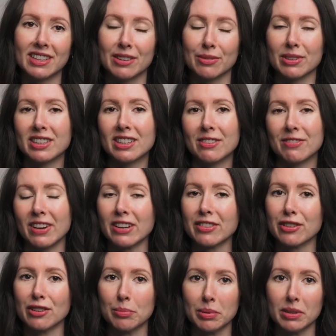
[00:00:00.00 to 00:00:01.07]
and really affect
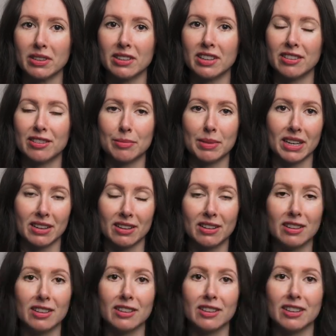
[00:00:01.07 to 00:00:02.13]
your ability to make a
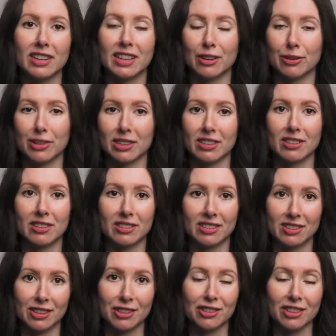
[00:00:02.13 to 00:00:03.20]
clear and critical
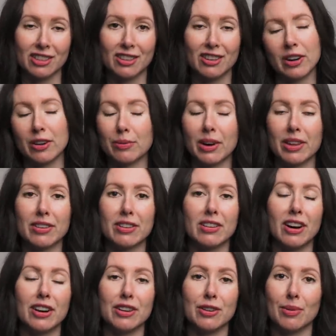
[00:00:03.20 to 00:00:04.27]
decision on whether or
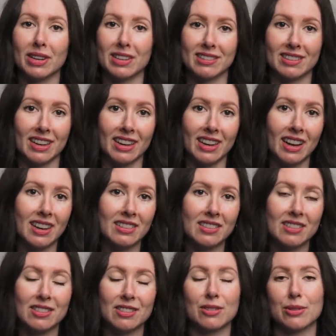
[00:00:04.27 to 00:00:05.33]
not you want to say
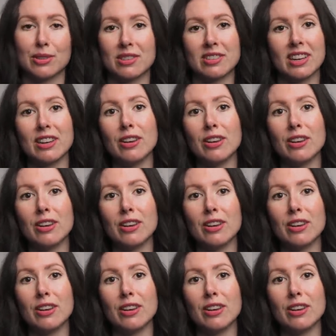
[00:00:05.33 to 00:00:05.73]
yes or say